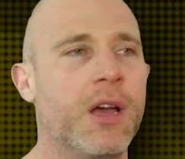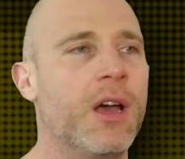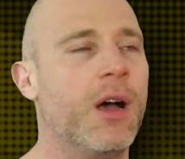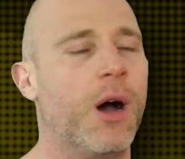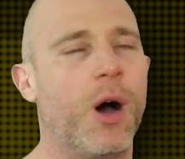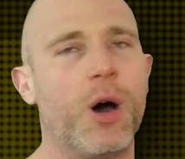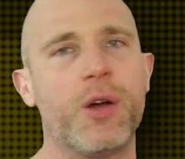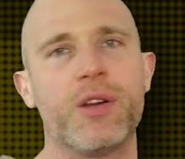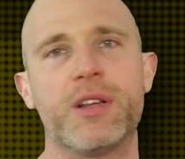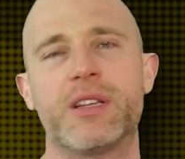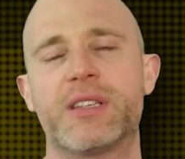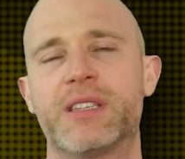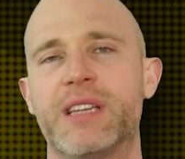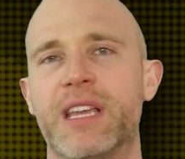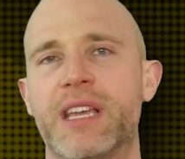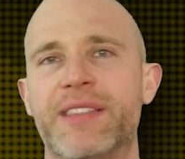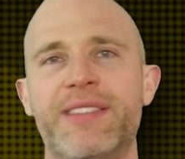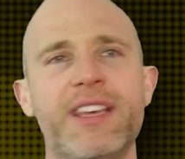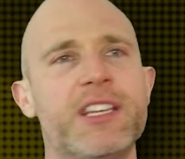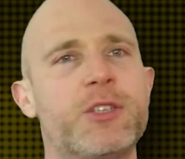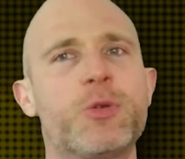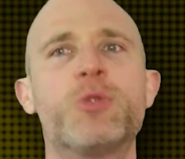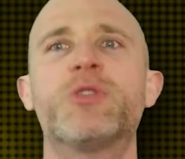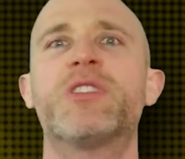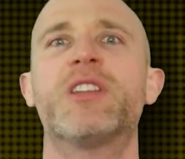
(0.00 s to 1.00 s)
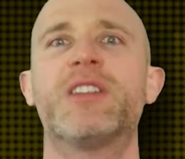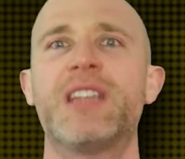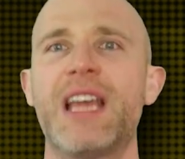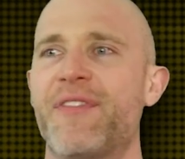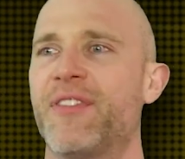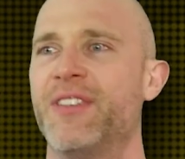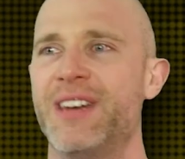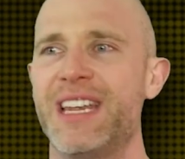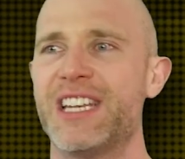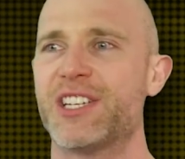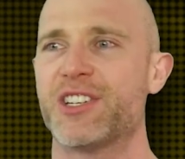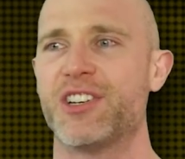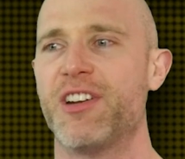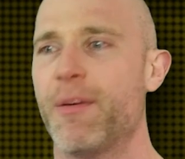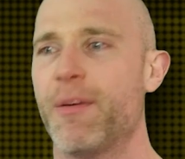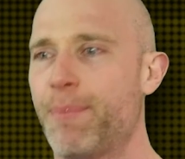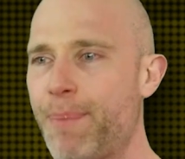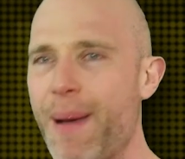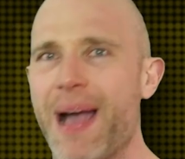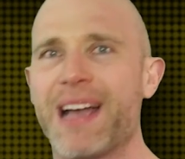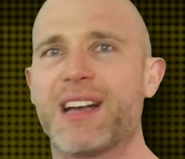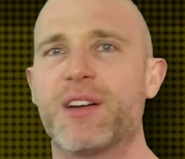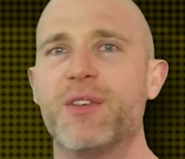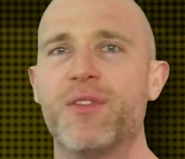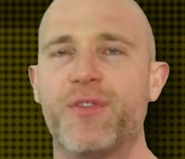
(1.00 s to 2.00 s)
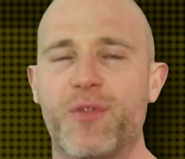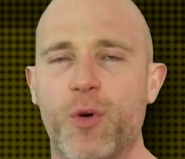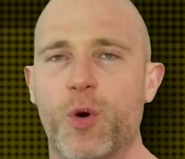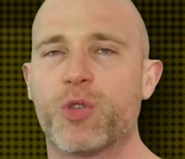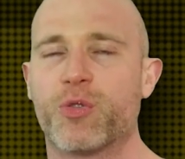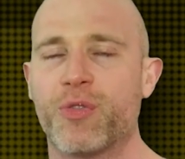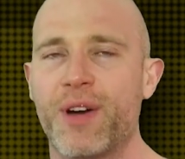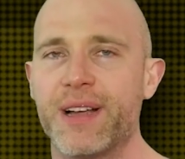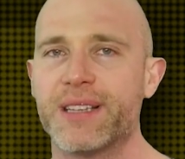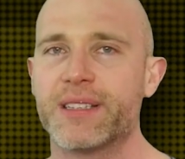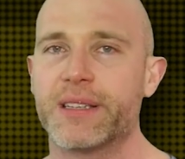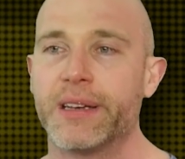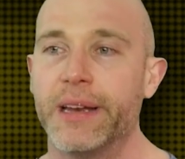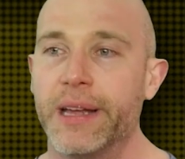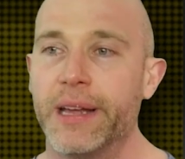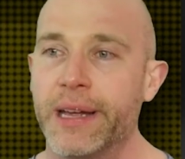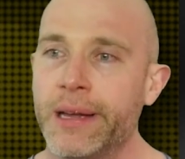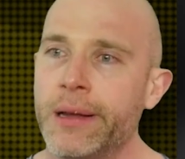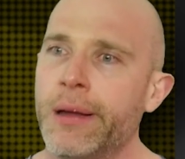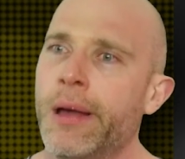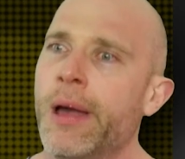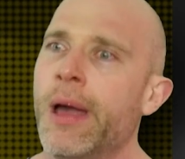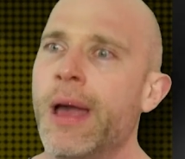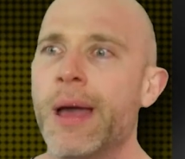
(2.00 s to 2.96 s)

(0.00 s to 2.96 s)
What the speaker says: Honestly, this was the definition of back and forth wrestling,